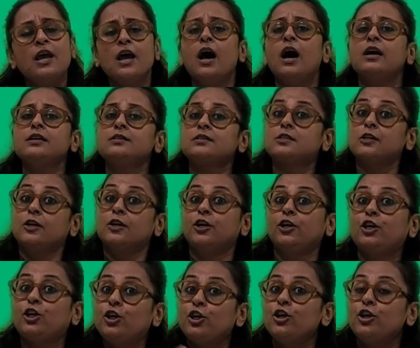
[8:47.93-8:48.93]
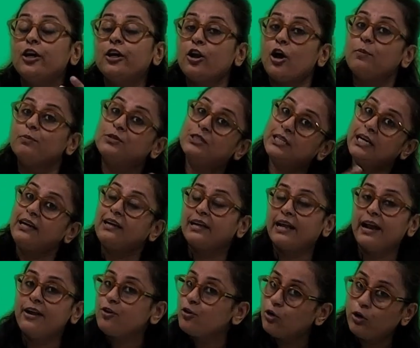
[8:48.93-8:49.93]
a circular object
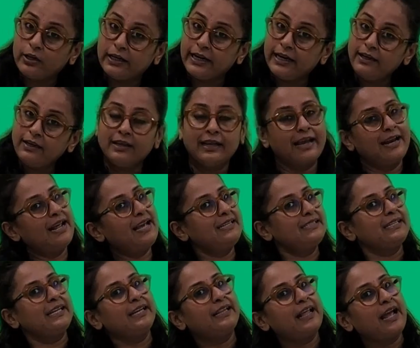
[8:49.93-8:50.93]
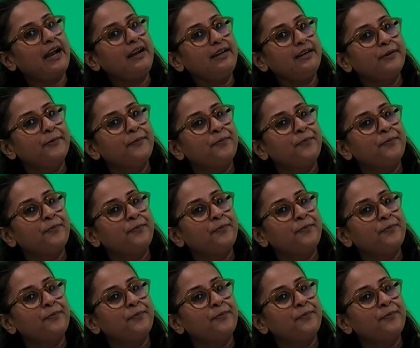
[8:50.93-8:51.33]
can rotate. Can I say that?